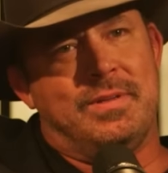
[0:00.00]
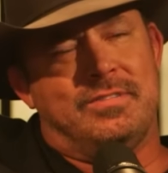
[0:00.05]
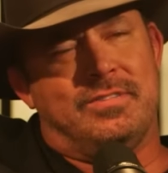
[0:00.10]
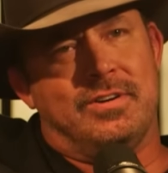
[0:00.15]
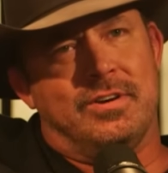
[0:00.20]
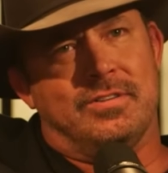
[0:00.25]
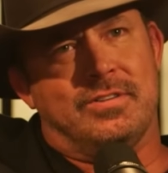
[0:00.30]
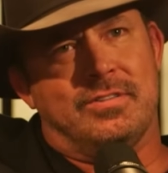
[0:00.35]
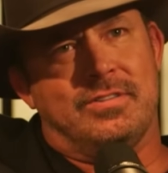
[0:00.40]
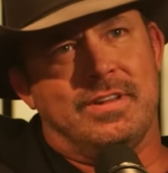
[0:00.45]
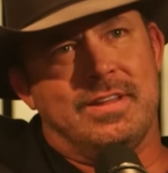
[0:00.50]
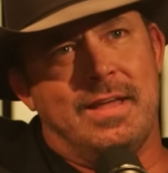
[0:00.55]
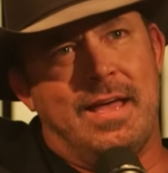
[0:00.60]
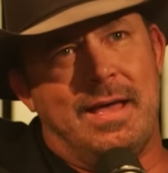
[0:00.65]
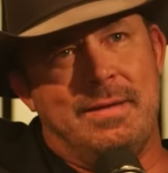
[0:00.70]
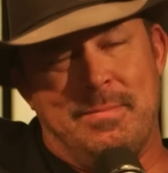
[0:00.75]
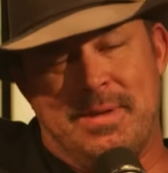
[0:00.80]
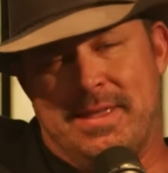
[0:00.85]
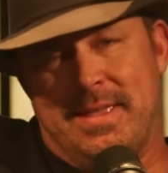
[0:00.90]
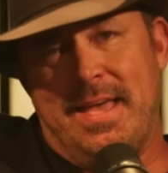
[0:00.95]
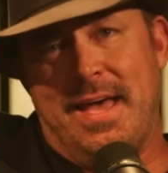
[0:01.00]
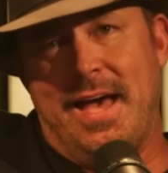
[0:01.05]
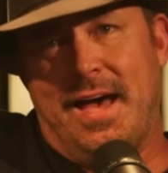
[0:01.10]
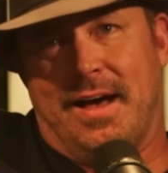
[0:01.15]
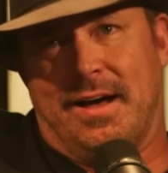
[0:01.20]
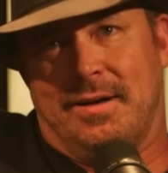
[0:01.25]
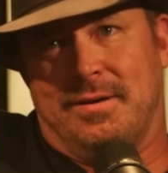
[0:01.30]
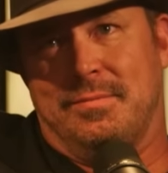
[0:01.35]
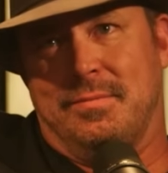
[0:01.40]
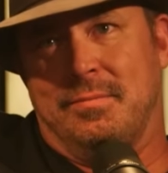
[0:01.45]
Sears? I say, I mean,
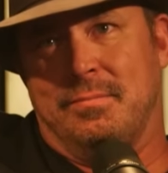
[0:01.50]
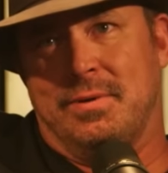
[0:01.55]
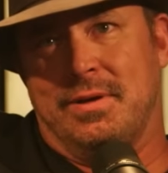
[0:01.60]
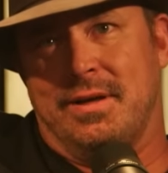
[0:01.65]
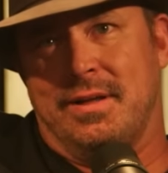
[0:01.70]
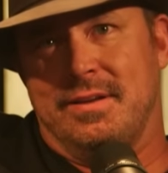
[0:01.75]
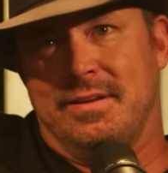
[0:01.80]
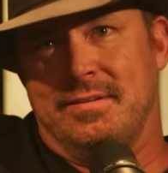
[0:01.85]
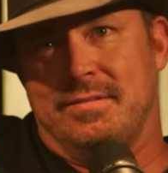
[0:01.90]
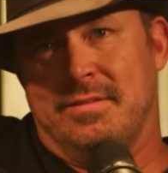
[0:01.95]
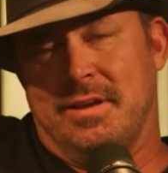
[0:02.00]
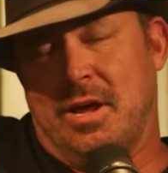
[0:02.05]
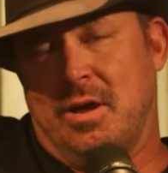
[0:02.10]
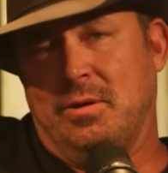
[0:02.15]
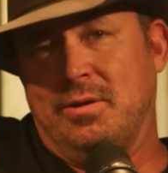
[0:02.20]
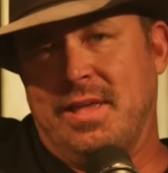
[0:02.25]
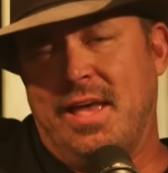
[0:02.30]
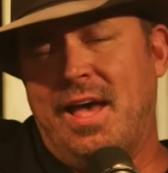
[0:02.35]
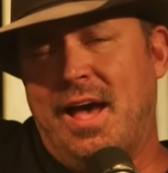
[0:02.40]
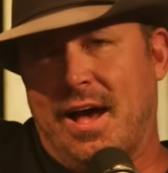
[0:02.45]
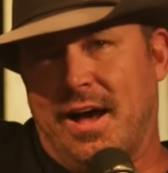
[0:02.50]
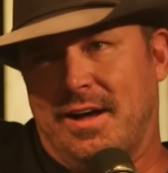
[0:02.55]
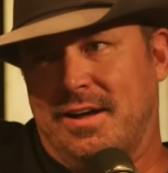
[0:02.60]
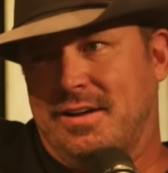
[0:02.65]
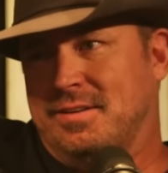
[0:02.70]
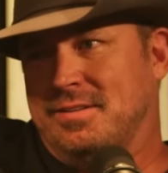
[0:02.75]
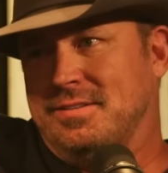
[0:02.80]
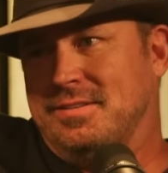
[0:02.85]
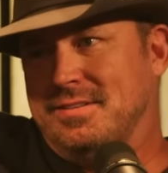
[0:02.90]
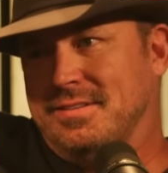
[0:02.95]
yeah, but no,
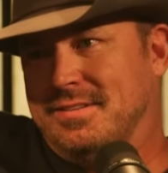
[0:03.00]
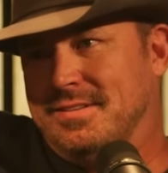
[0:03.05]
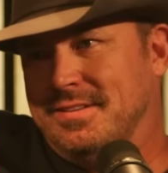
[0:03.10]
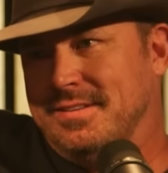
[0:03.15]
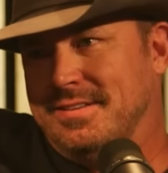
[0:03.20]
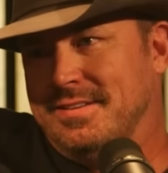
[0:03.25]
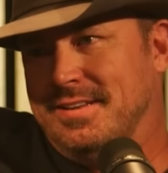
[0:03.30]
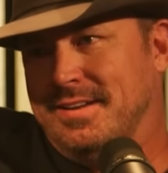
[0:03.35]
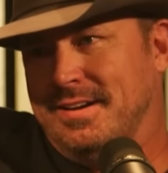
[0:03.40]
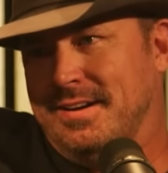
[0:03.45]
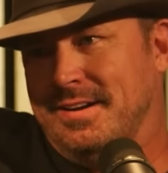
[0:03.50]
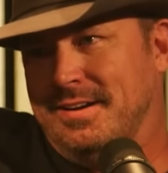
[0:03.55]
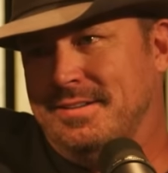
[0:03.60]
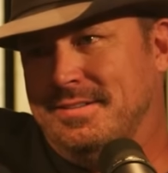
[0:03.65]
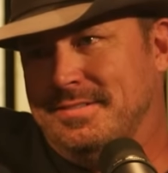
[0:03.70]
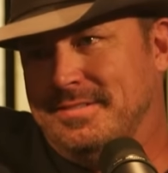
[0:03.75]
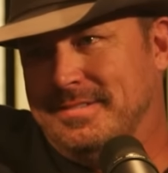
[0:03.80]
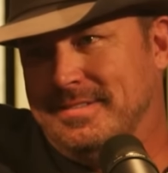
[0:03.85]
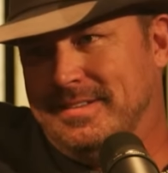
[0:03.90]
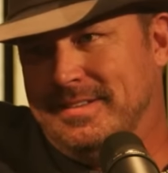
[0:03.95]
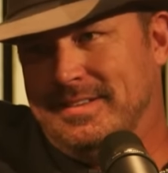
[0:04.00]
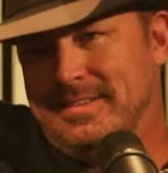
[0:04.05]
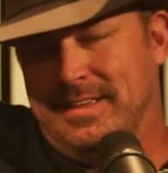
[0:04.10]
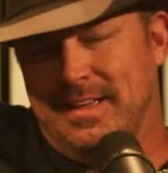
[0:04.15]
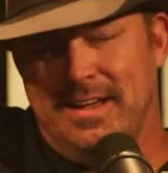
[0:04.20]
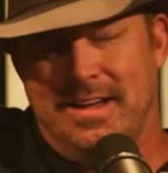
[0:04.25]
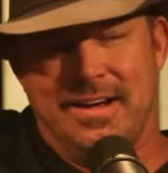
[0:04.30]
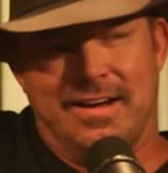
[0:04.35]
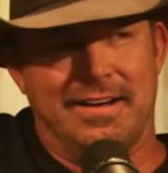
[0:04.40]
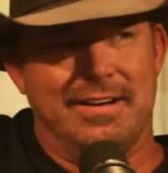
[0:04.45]
yeah. You know?
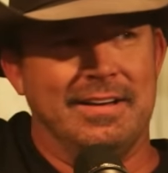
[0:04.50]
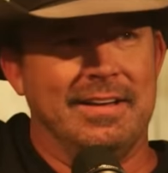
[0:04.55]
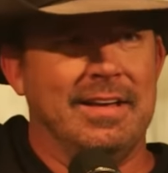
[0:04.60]
Yeah.